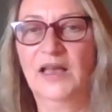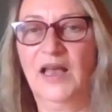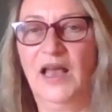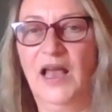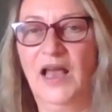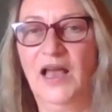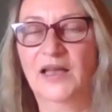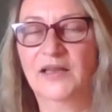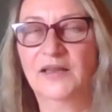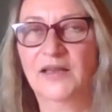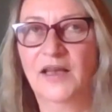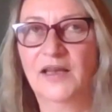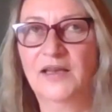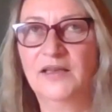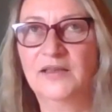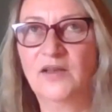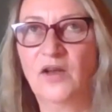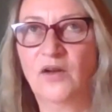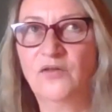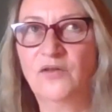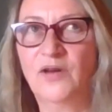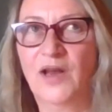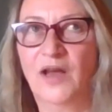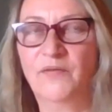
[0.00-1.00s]
and they
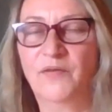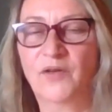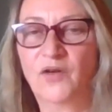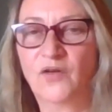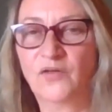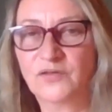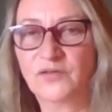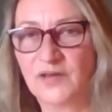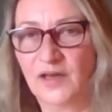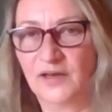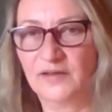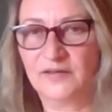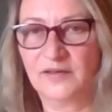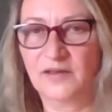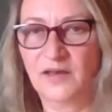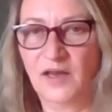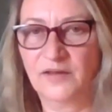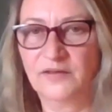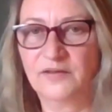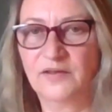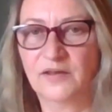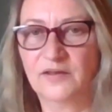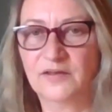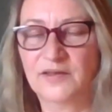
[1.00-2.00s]
don't have the contacts in
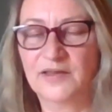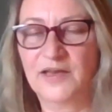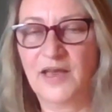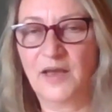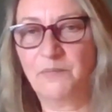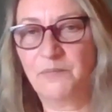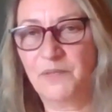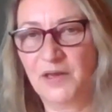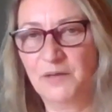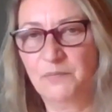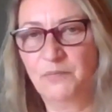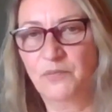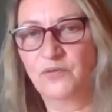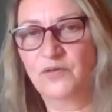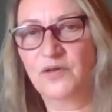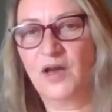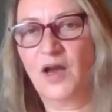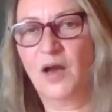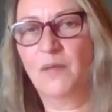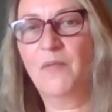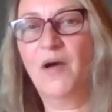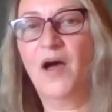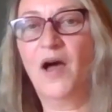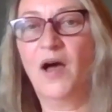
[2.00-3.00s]
London to get people to
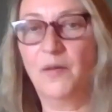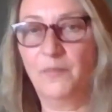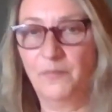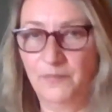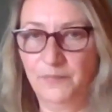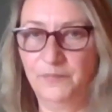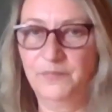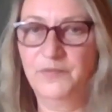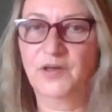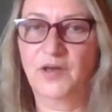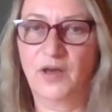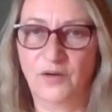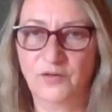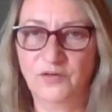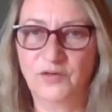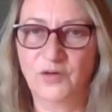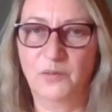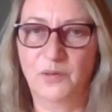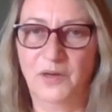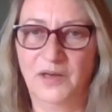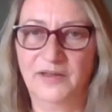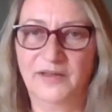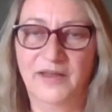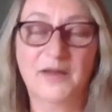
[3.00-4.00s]
come up to go do
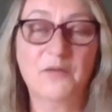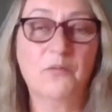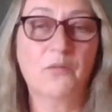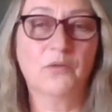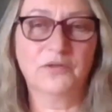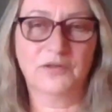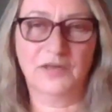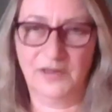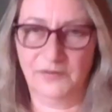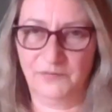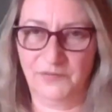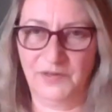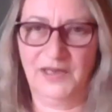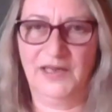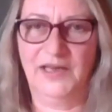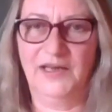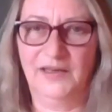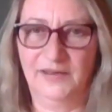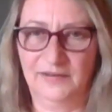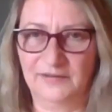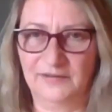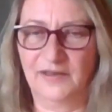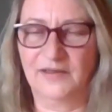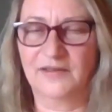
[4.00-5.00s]
it. They want to live in a
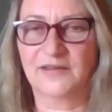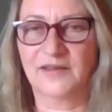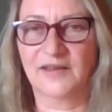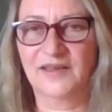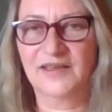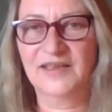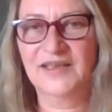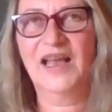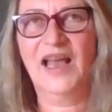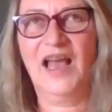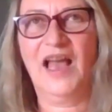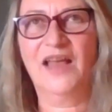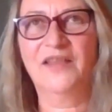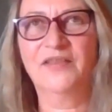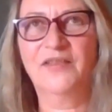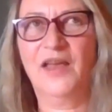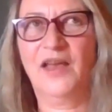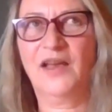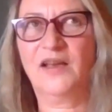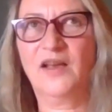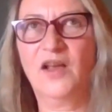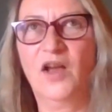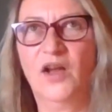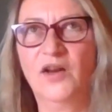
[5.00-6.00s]
healing centre. And
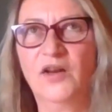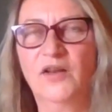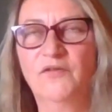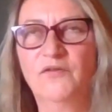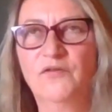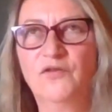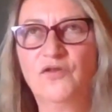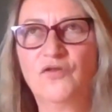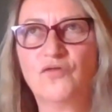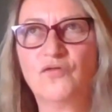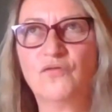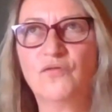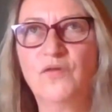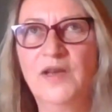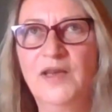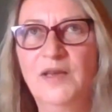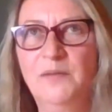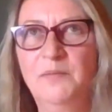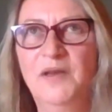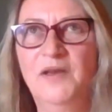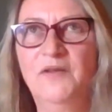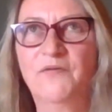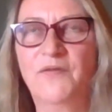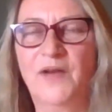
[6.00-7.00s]
that kind of
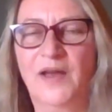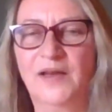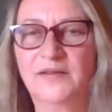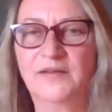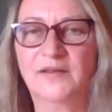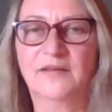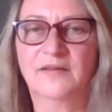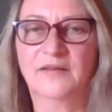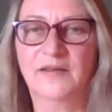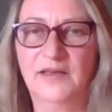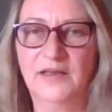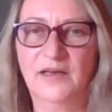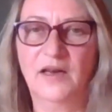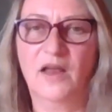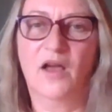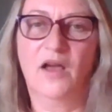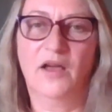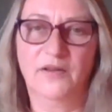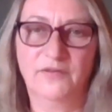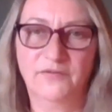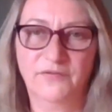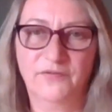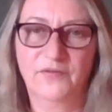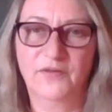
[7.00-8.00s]
dreamy fantasy
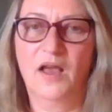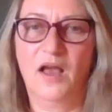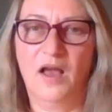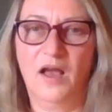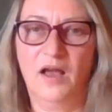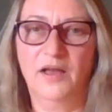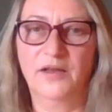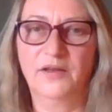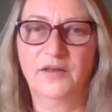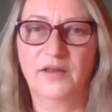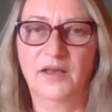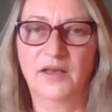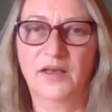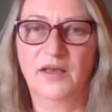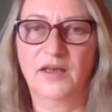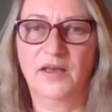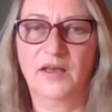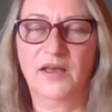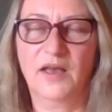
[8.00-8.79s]
life, I think,